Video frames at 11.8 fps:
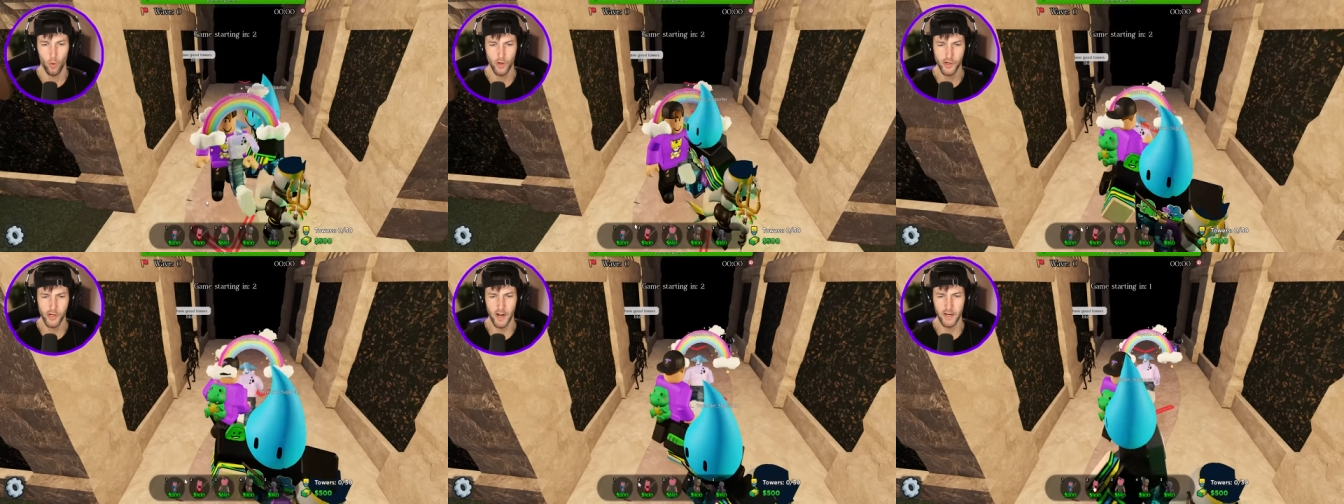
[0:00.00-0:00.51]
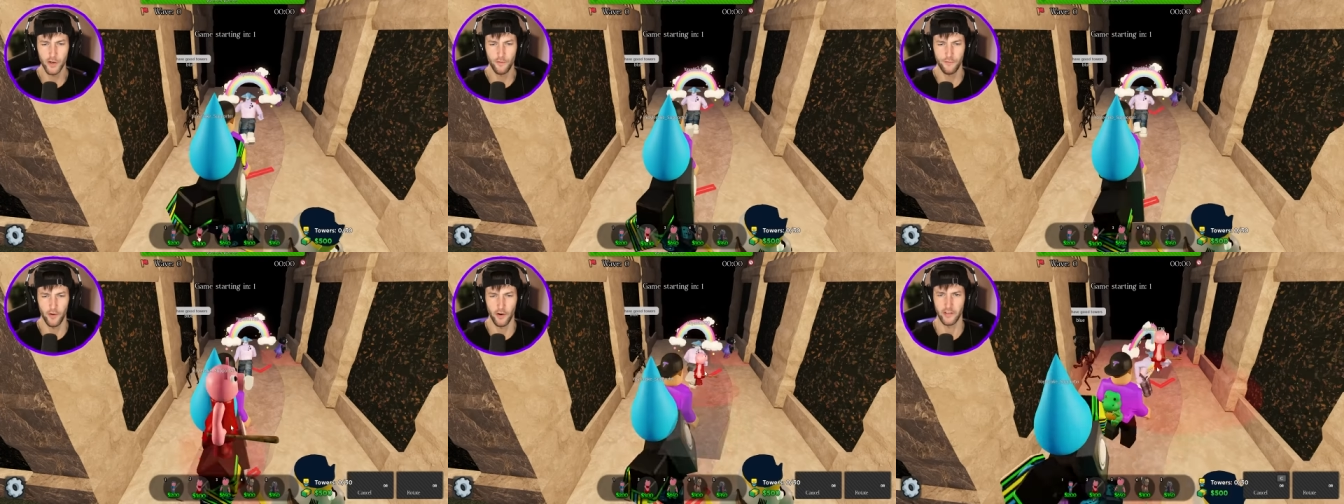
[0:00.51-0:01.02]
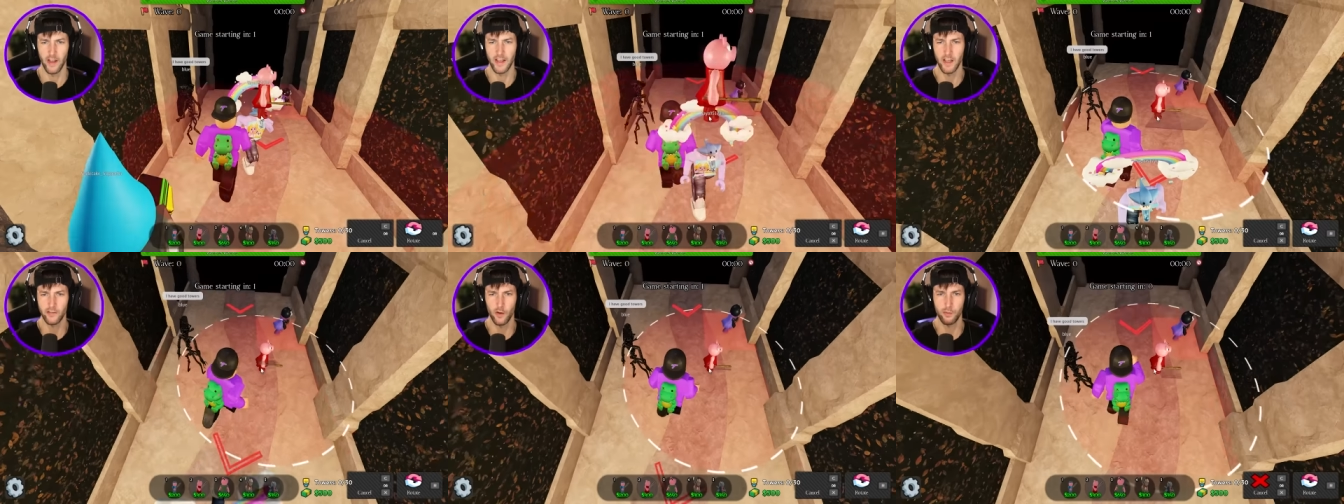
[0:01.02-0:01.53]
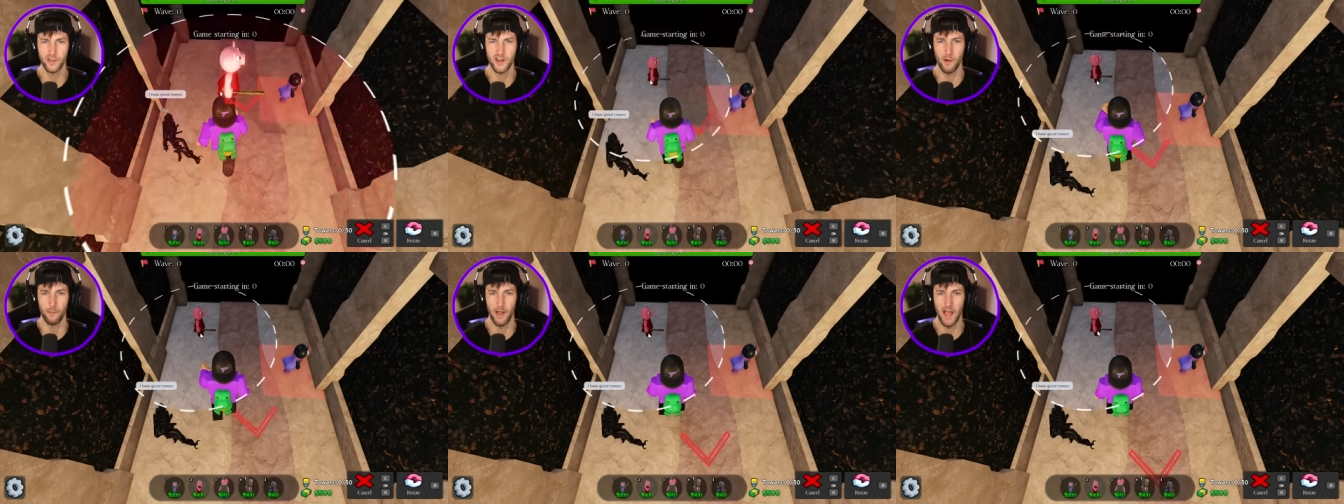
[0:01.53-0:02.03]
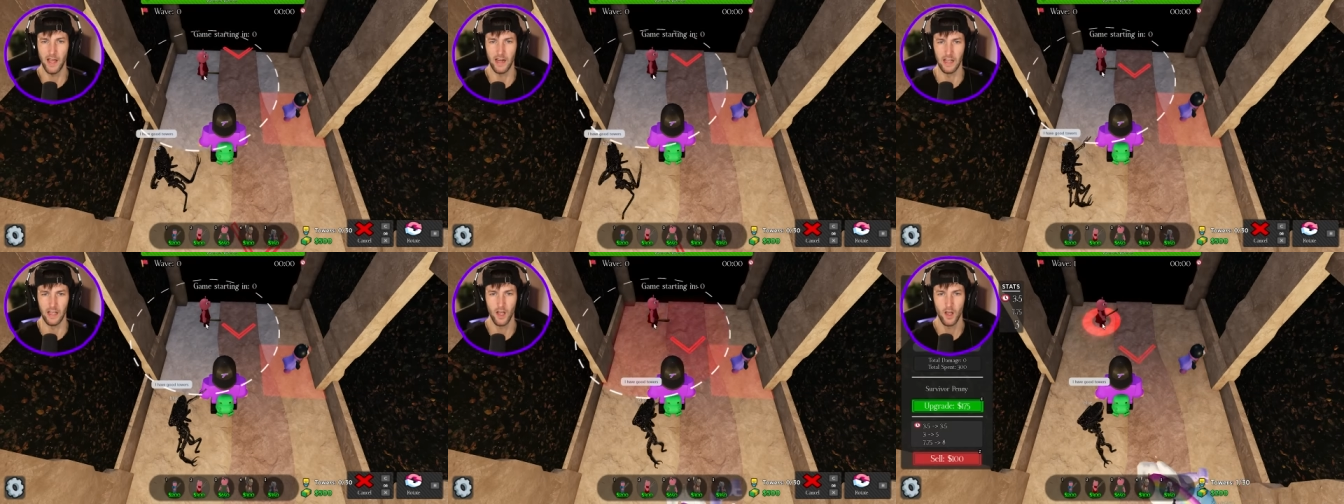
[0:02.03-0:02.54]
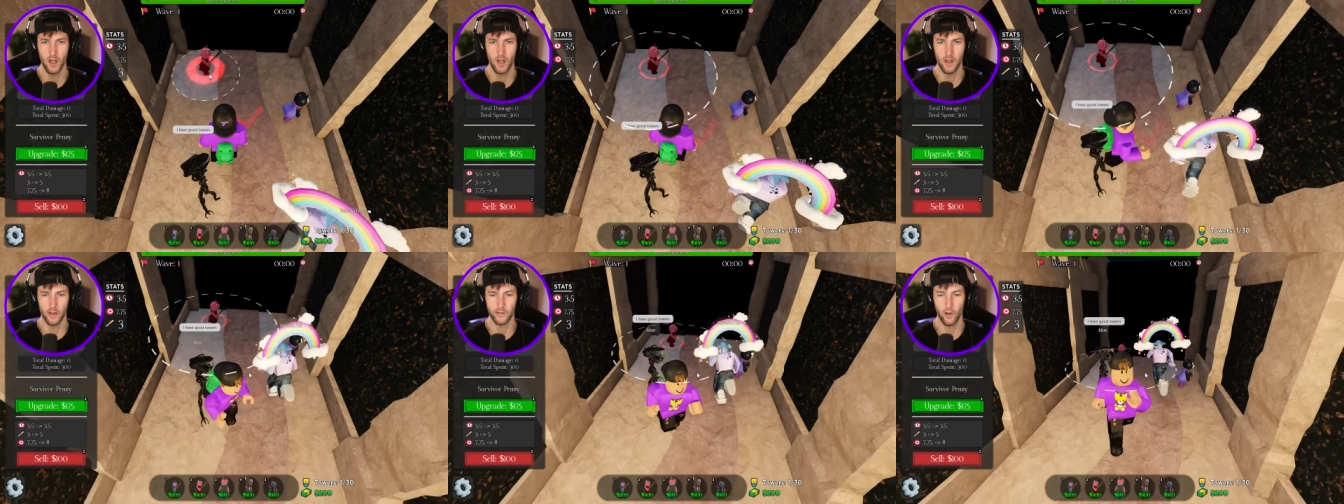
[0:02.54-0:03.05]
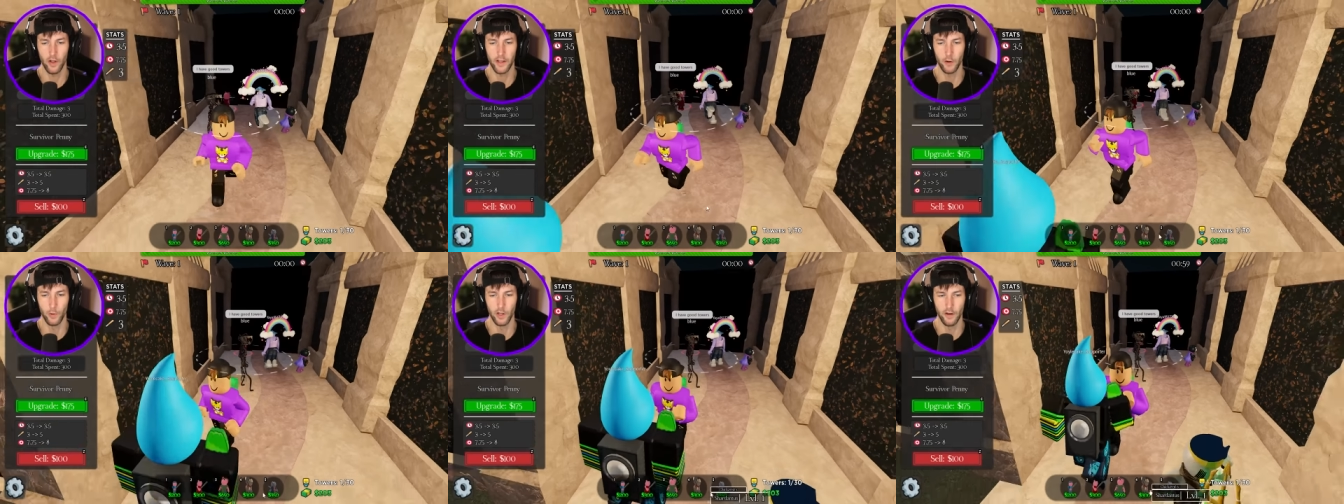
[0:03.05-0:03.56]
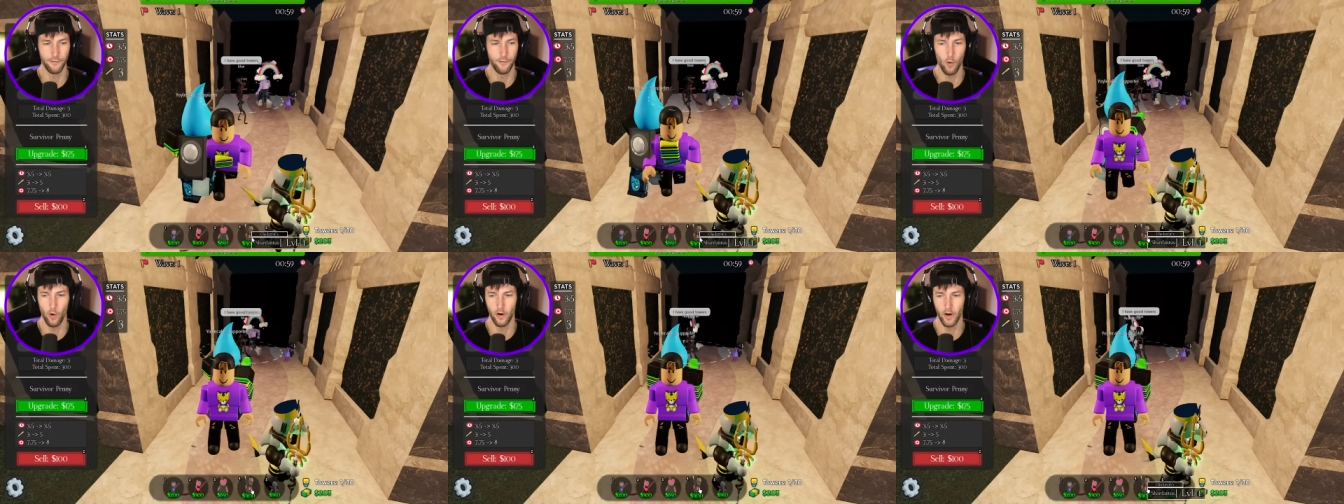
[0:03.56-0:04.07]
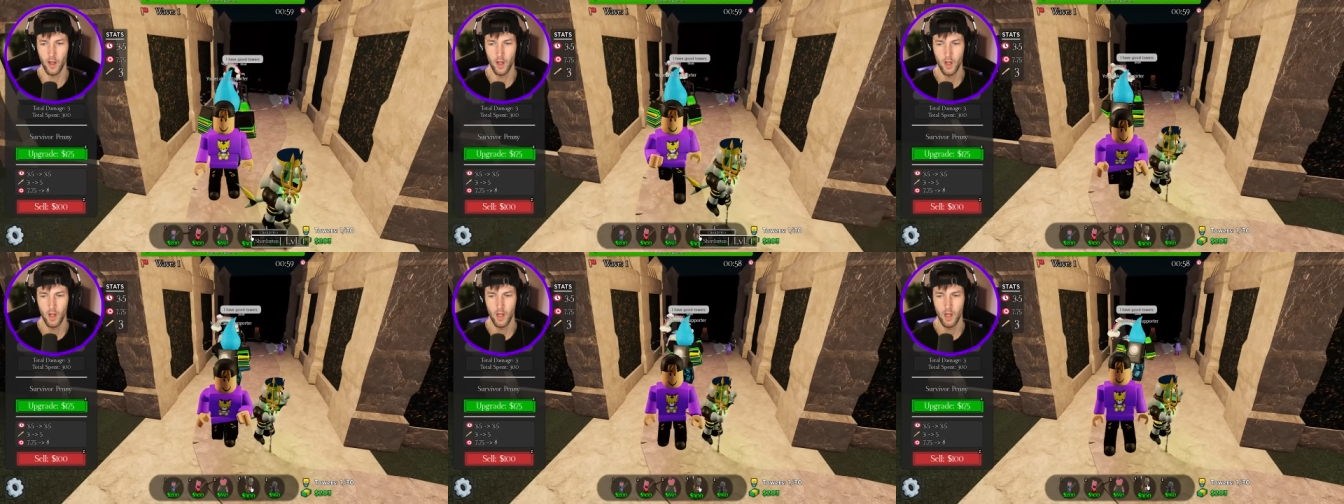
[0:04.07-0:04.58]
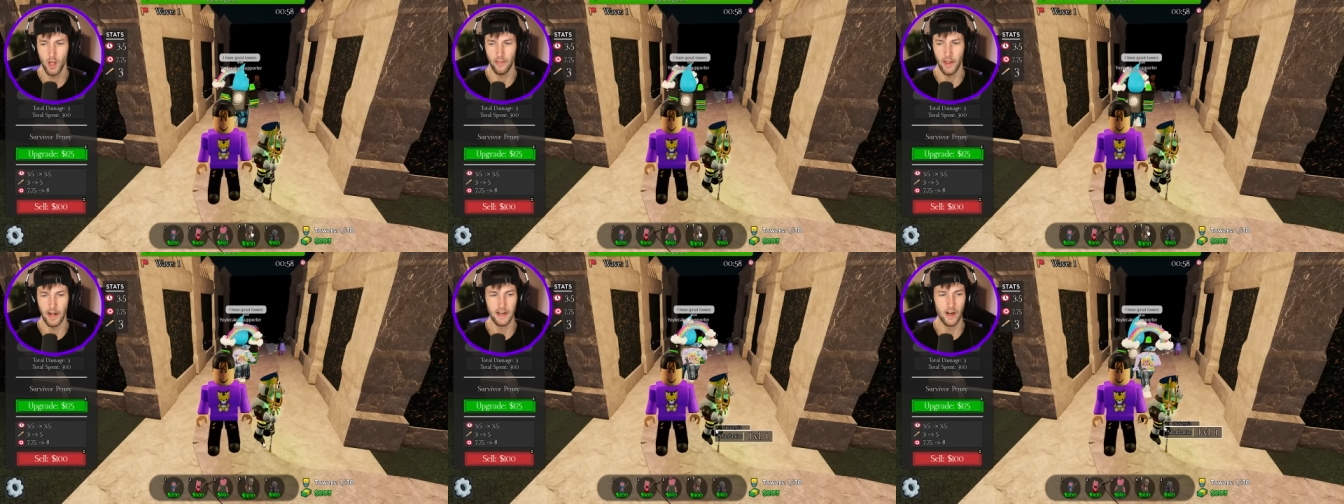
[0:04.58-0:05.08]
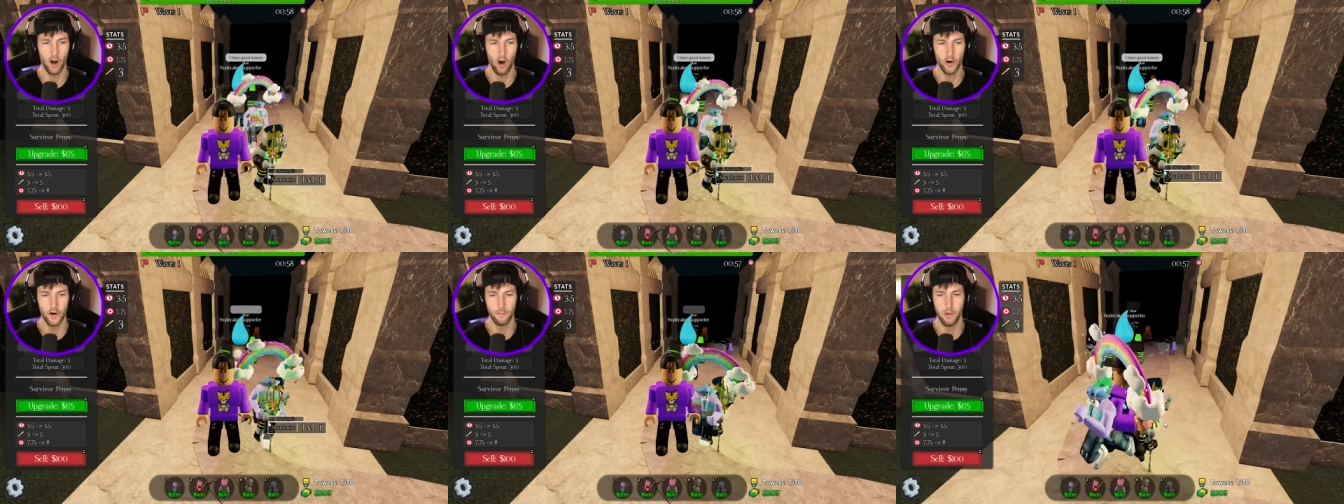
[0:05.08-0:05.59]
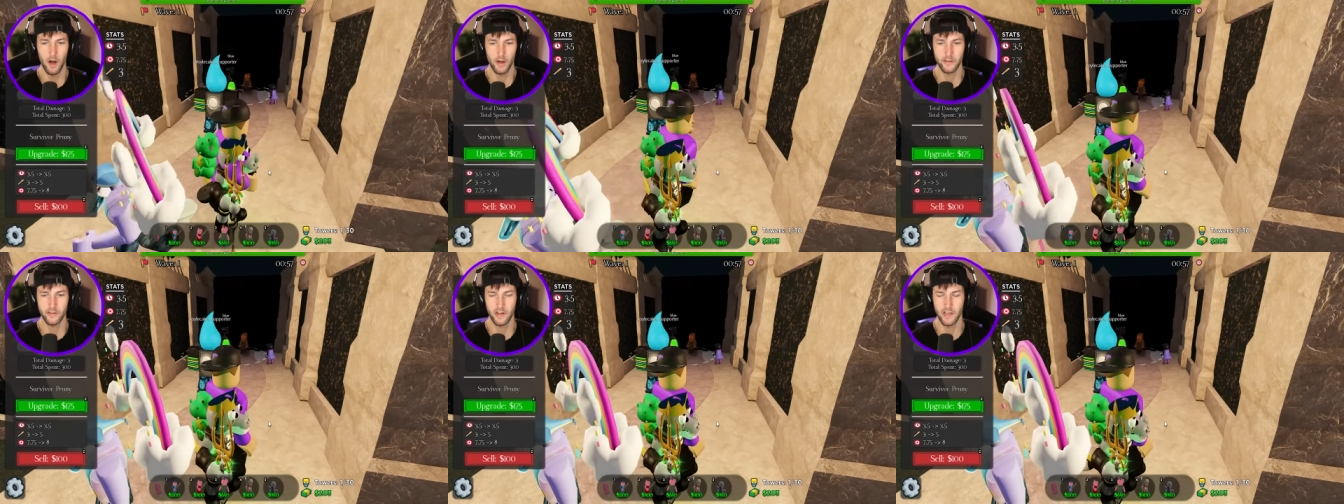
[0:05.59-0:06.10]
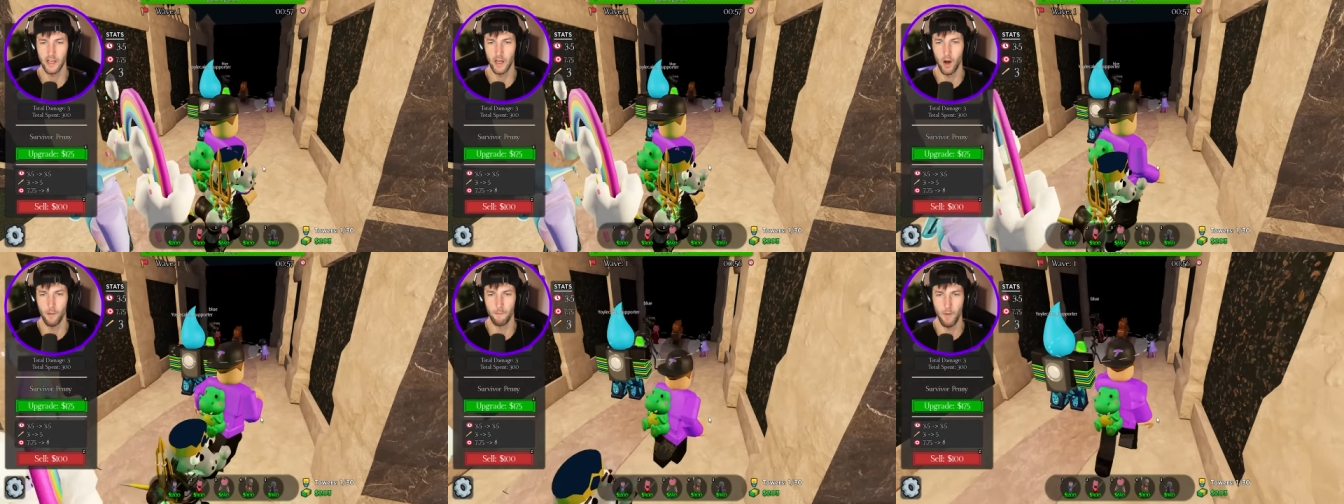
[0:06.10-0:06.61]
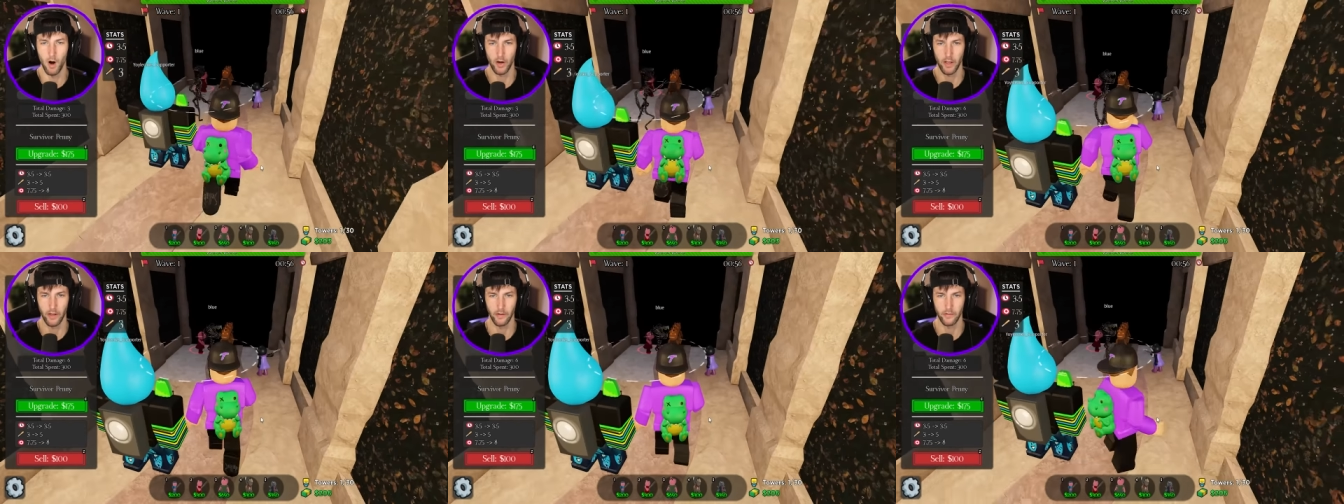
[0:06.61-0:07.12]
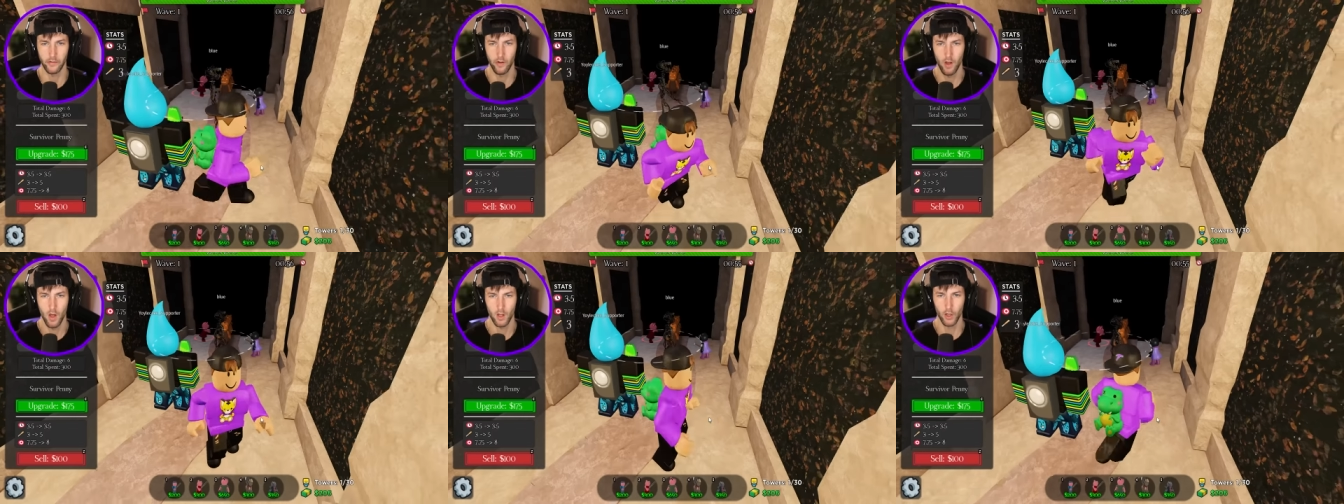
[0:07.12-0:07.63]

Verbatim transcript: What should I do first? I guess I'll put down Penny. That's all I can really afford. And then I need hundred bucks to get a Marcus.